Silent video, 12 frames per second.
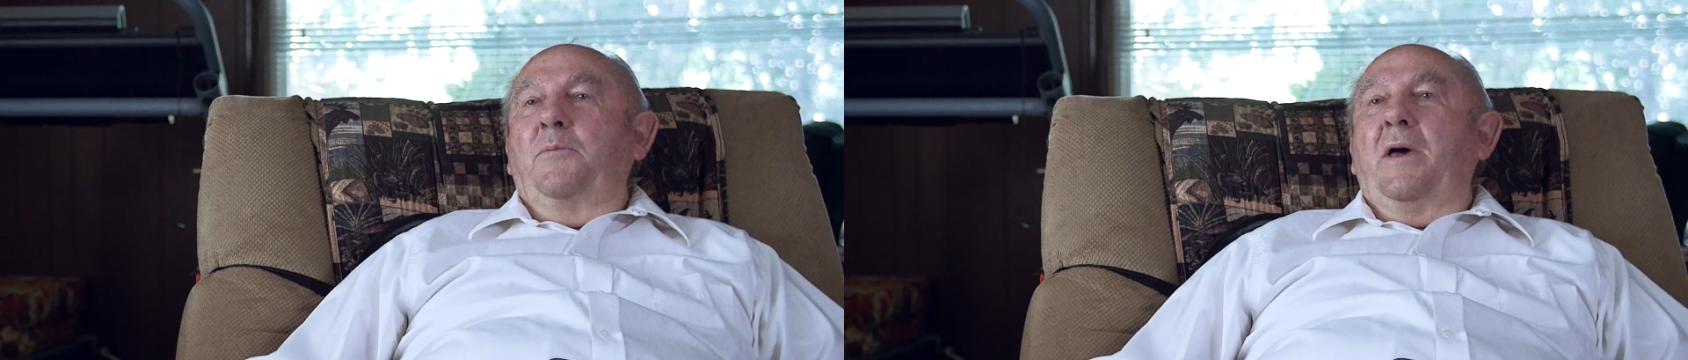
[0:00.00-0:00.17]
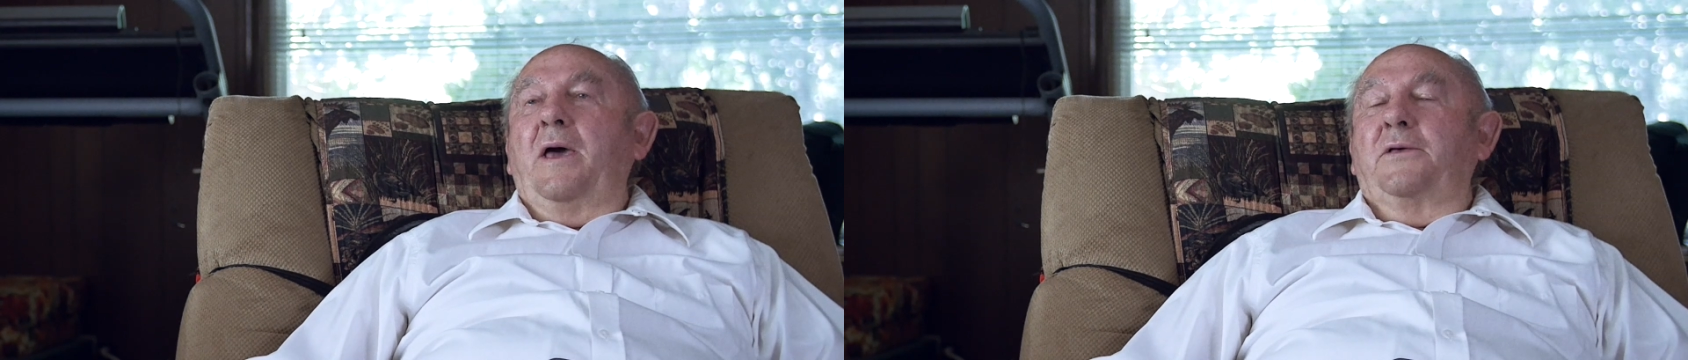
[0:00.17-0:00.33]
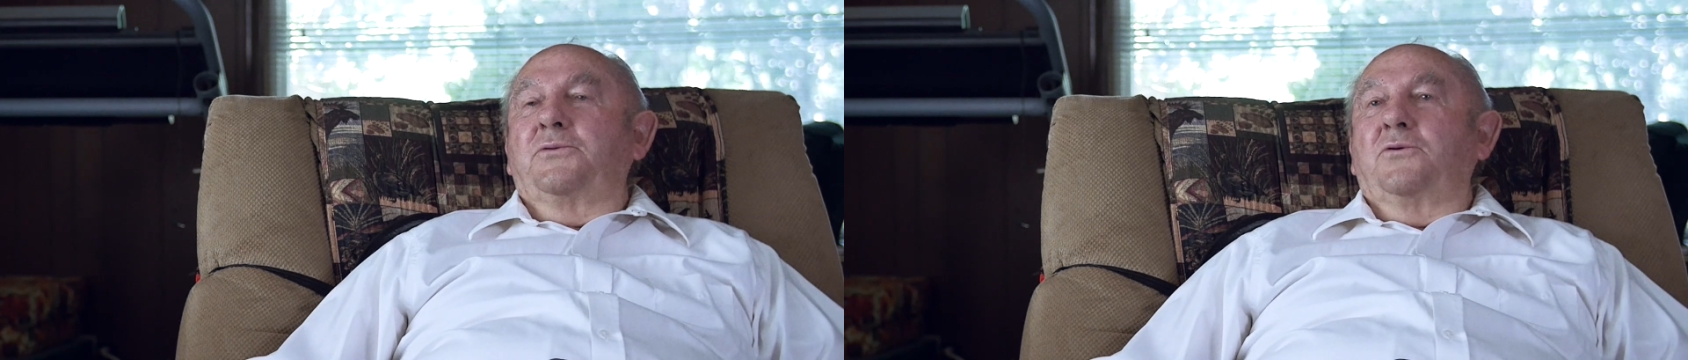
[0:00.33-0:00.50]

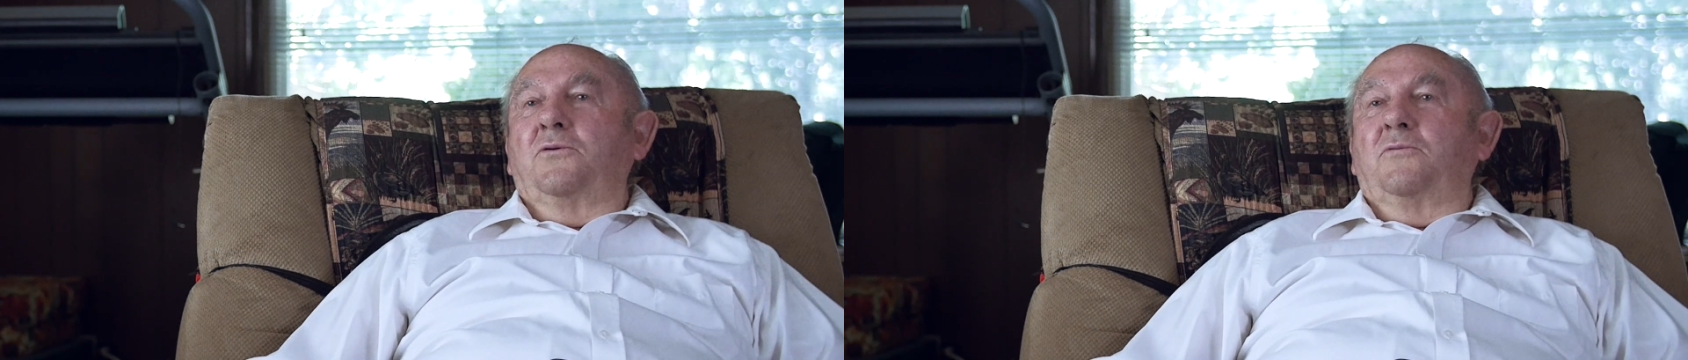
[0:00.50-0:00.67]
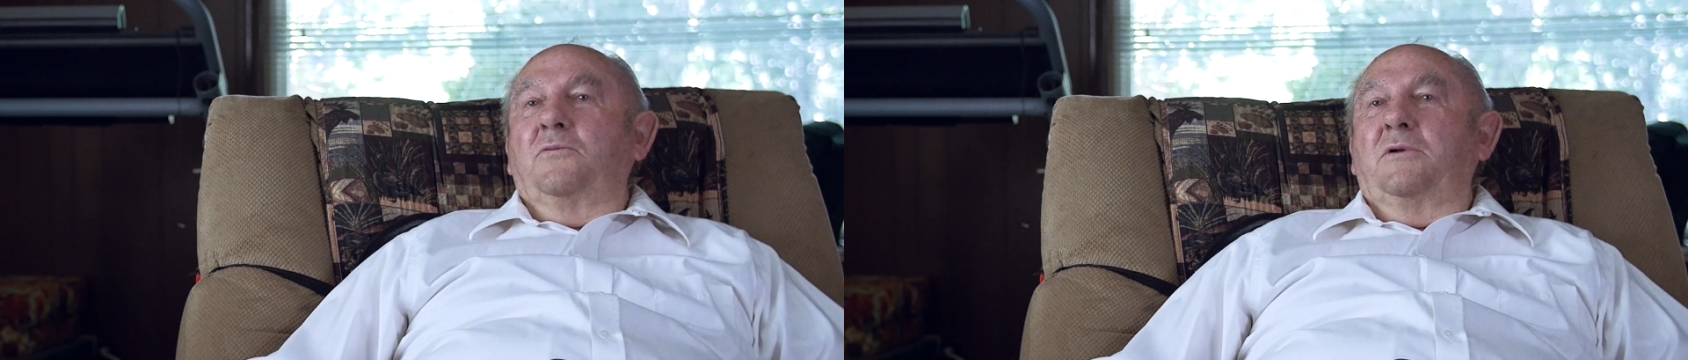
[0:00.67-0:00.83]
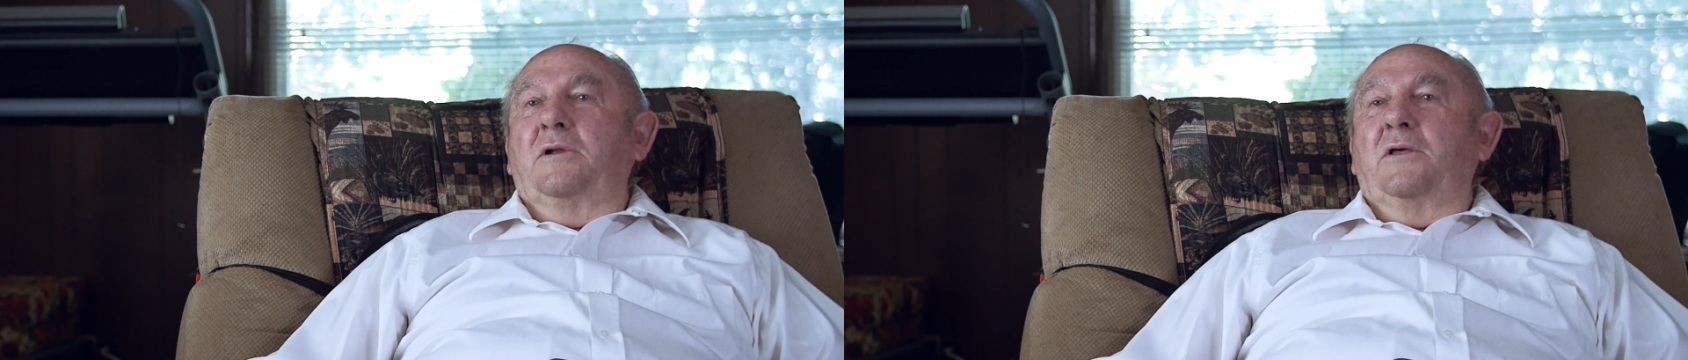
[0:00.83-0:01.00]

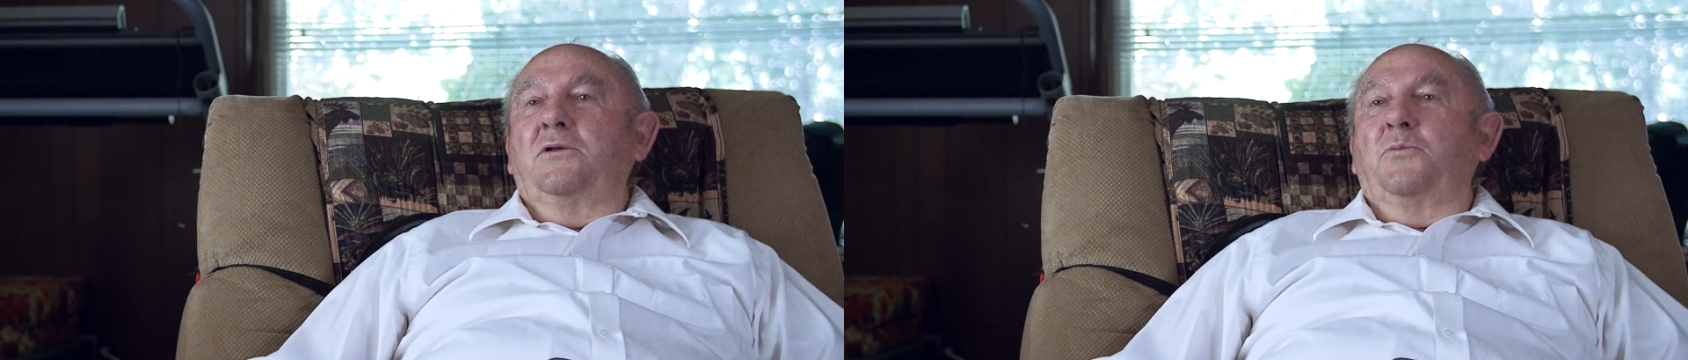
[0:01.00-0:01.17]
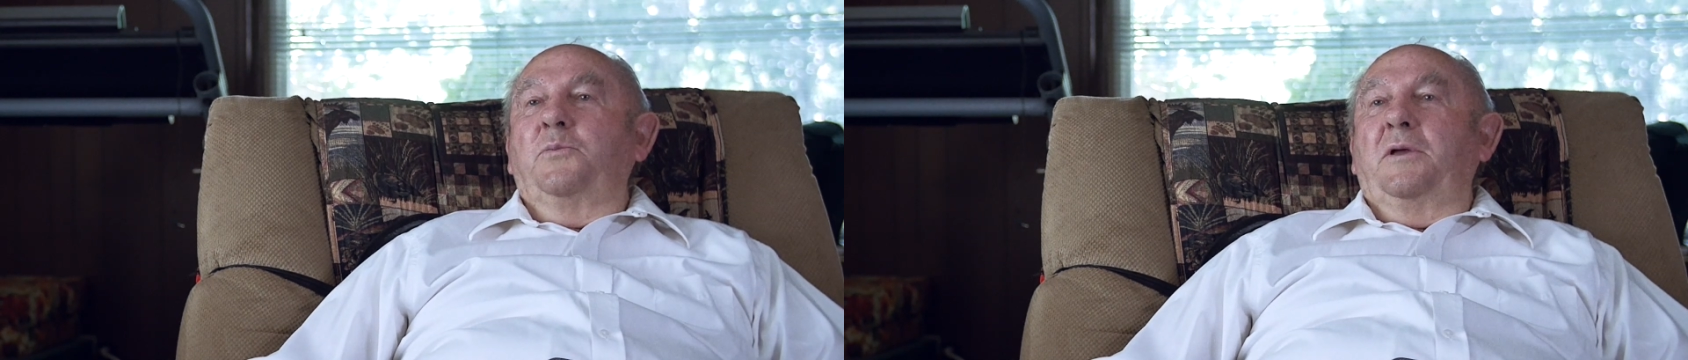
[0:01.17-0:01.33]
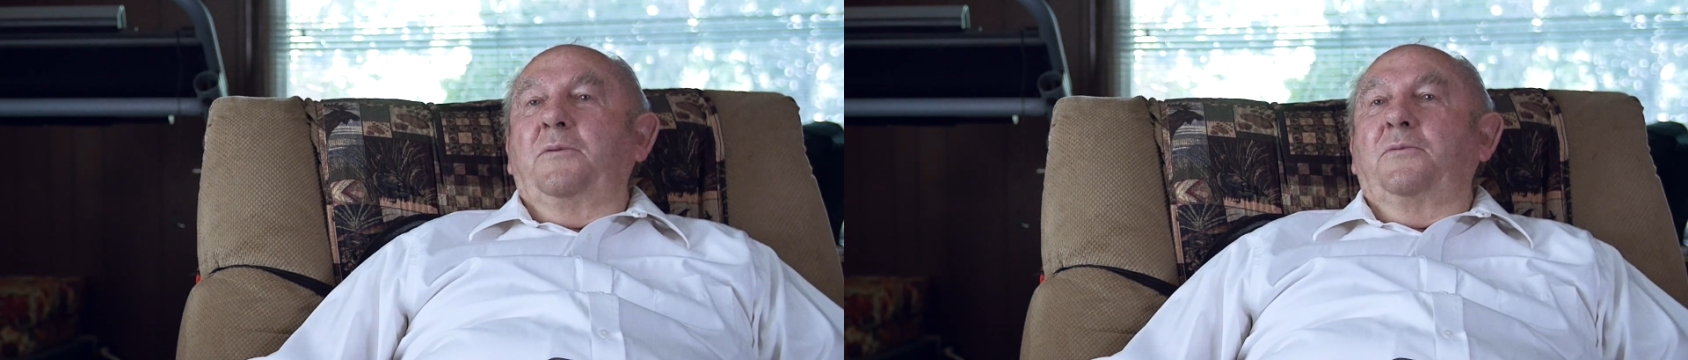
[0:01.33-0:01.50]
bathroom, and other
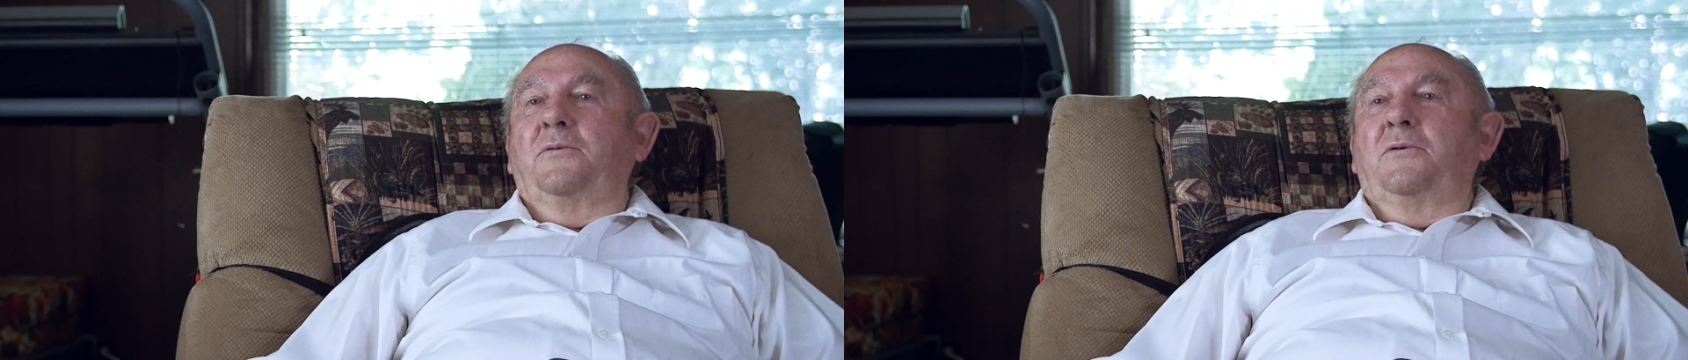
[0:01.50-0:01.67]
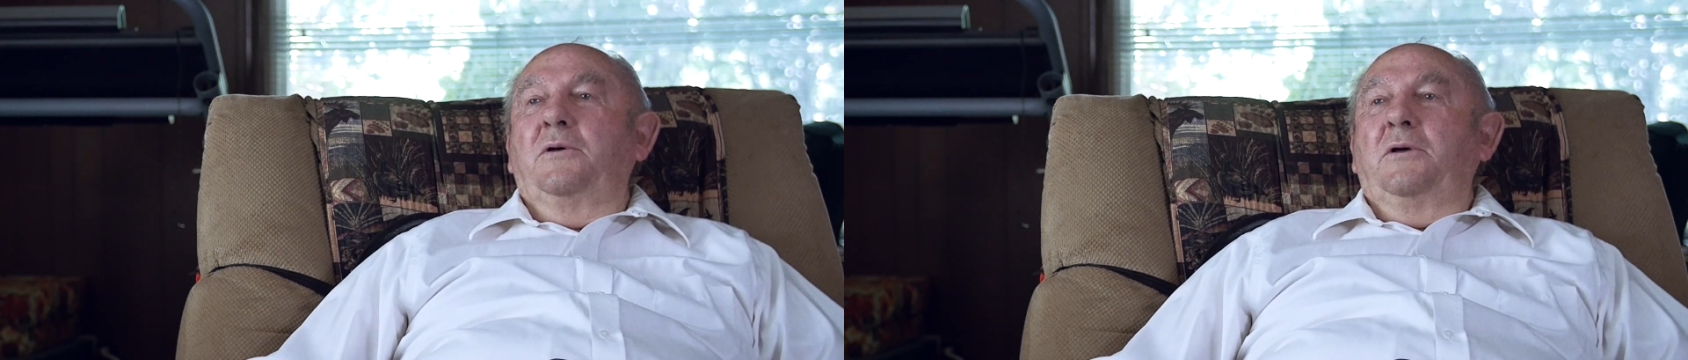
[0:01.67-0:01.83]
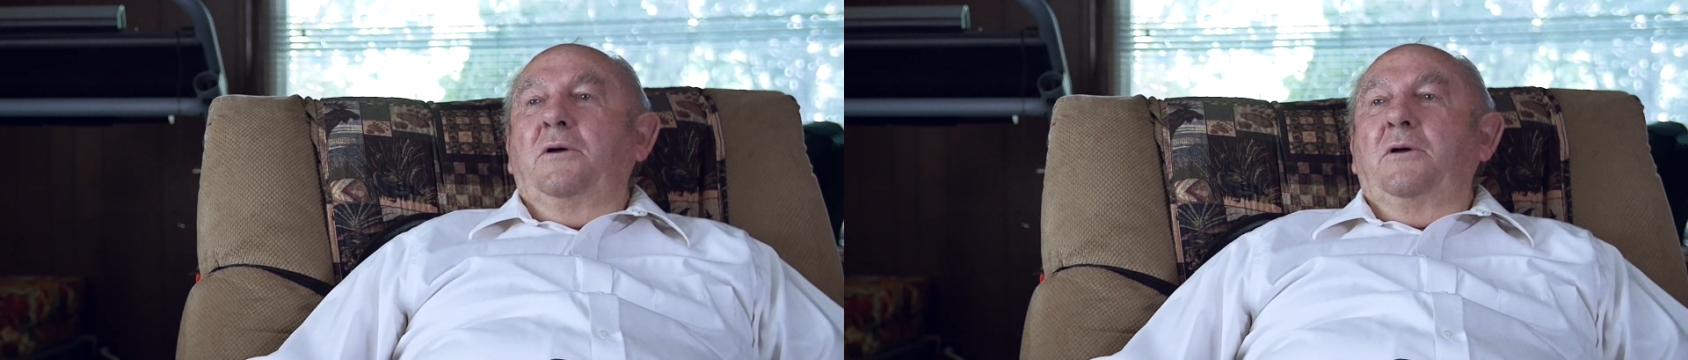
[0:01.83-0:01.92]
people